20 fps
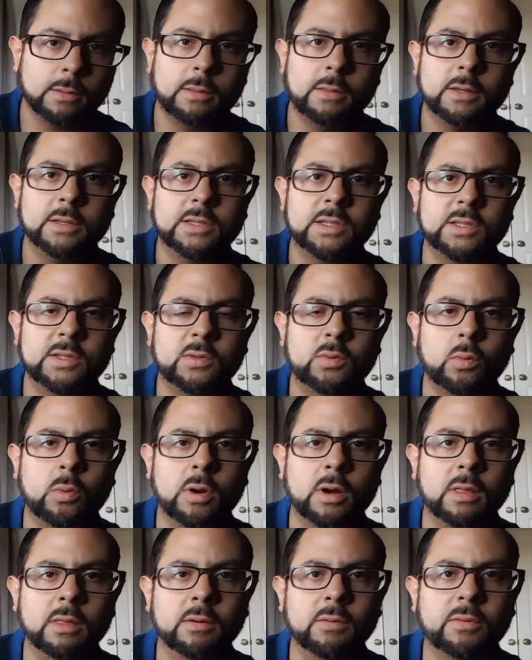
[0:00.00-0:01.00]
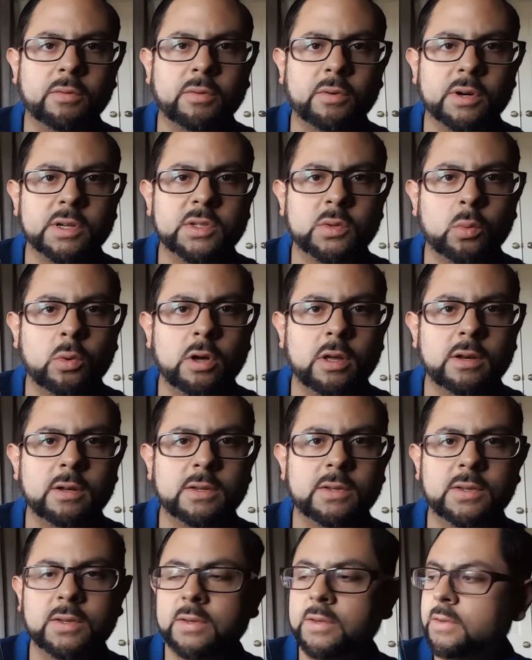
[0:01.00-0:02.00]
This is one of the first
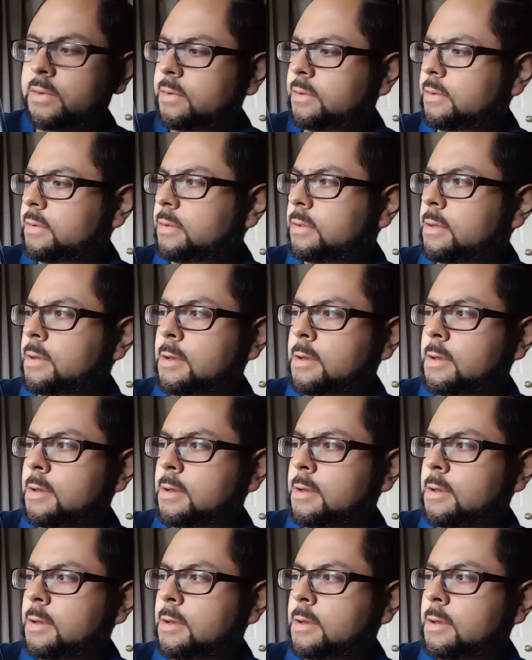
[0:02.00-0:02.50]
ones.